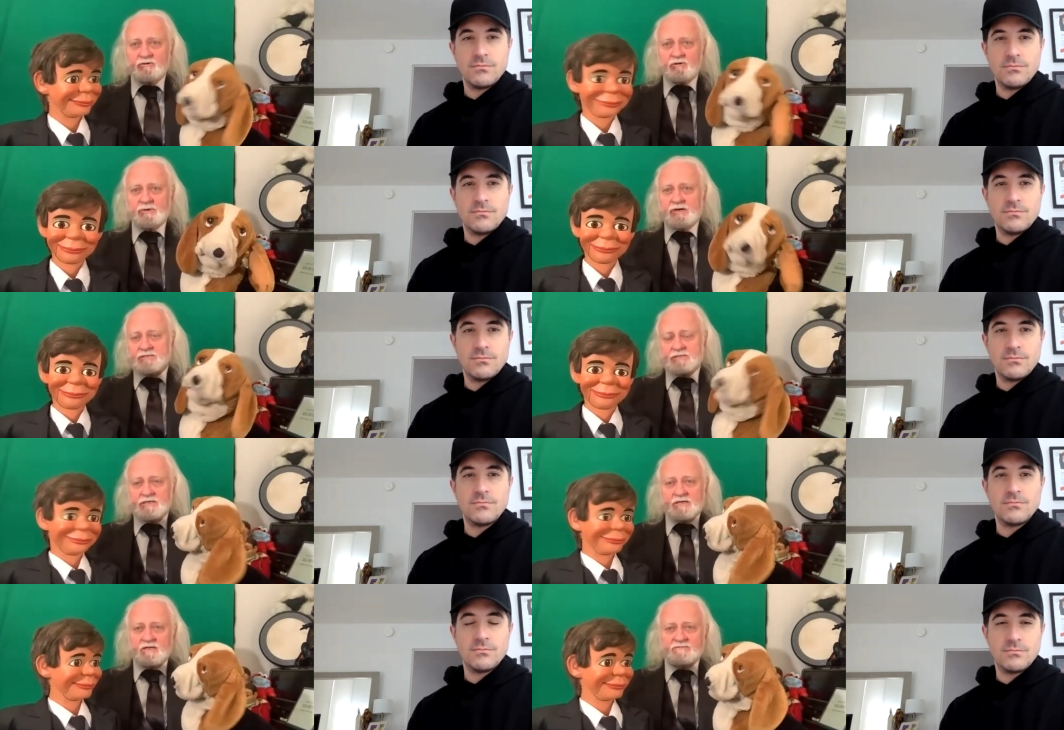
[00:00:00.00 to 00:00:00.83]
Speaker 1: Because
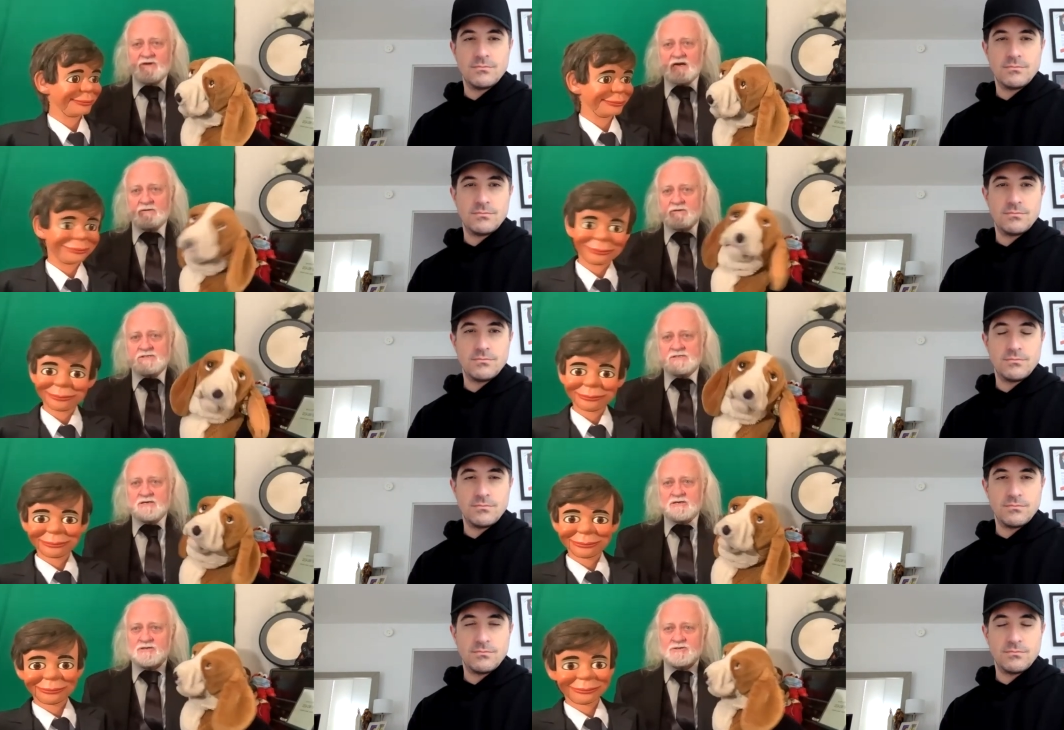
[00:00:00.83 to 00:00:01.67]
until the virus is
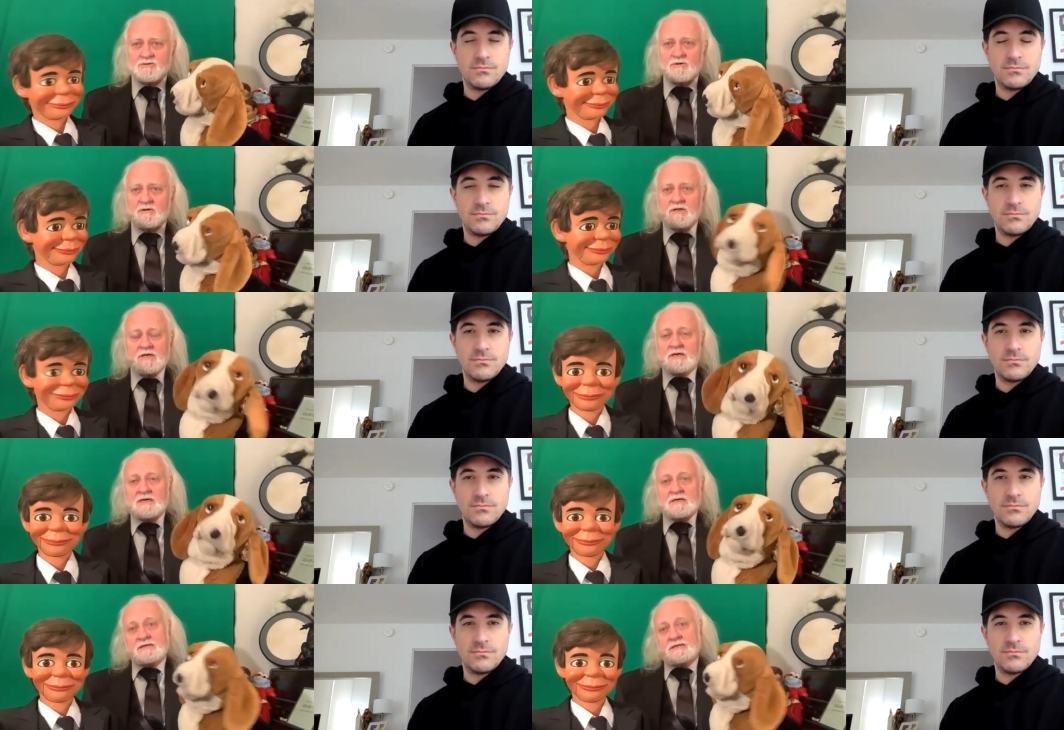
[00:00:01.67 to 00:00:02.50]
under control,
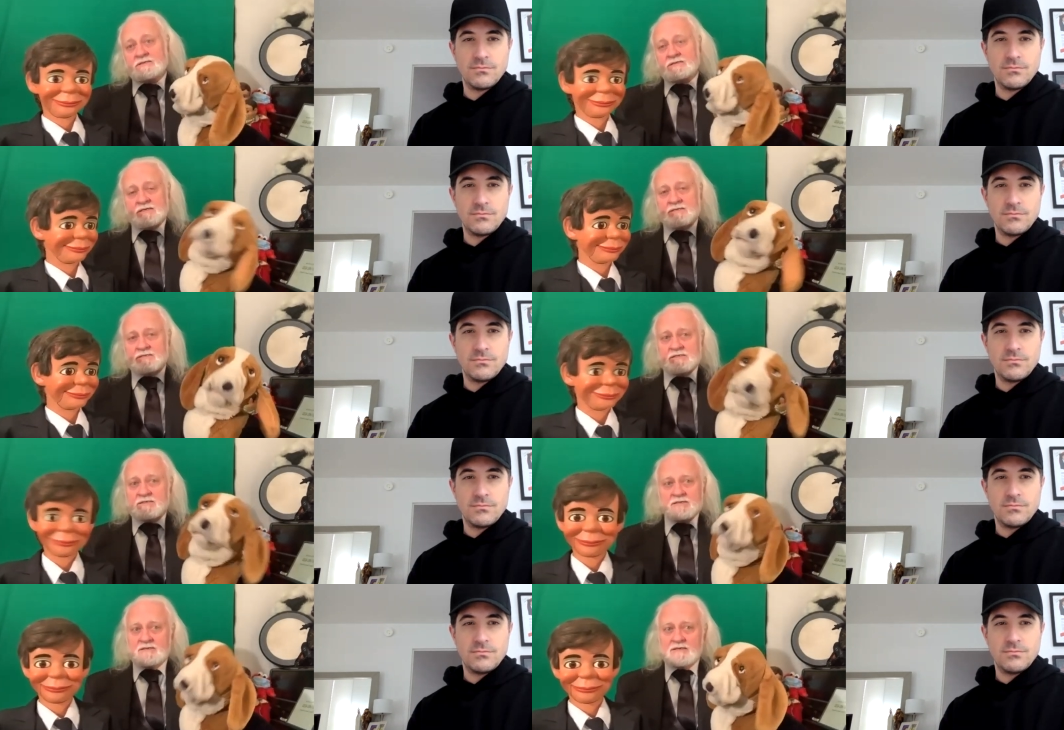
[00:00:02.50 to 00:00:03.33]
it's it's
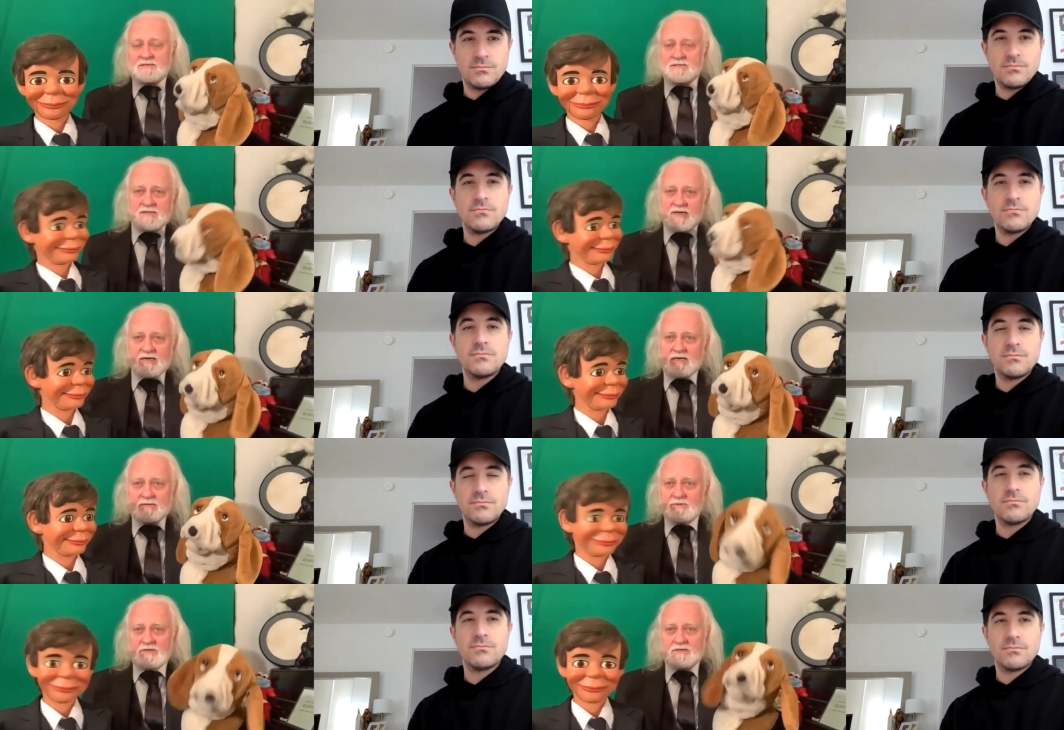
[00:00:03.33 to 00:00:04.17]
it's not going to
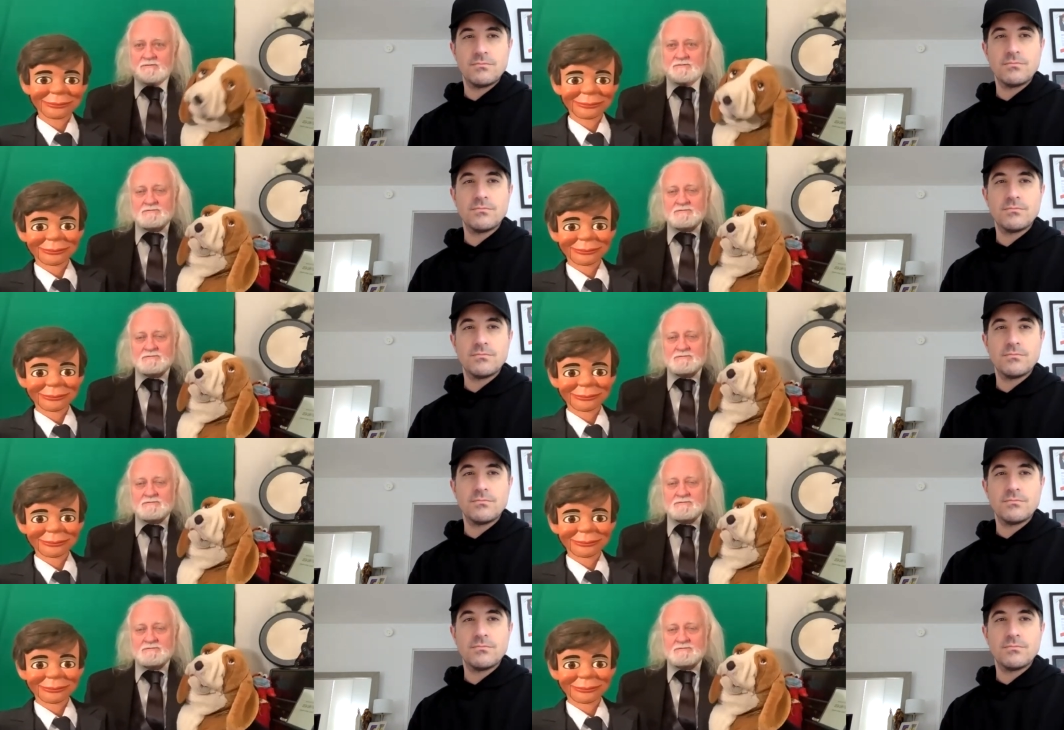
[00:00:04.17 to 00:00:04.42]
be